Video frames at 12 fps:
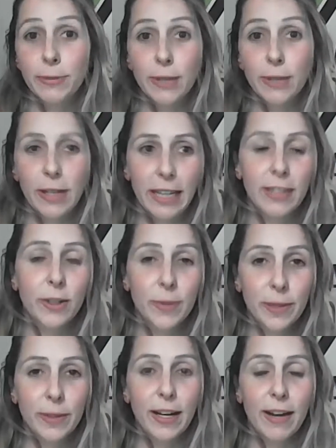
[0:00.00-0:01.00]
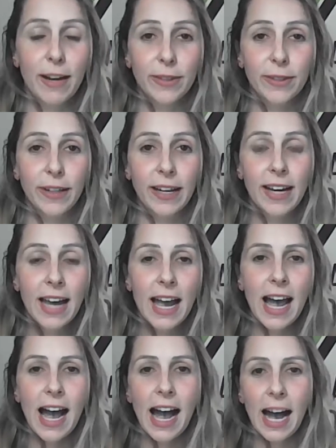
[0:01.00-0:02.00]
economic recovery.
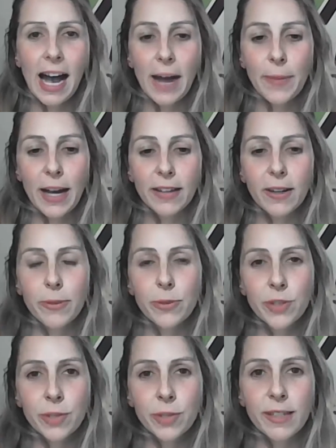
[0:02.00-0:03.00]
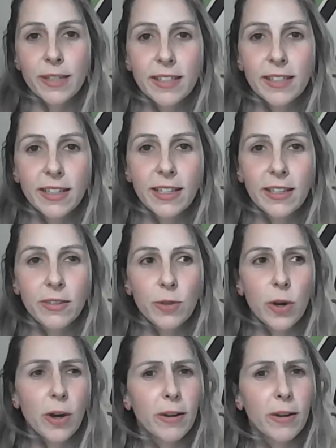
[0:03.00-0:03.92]
And I was just recently,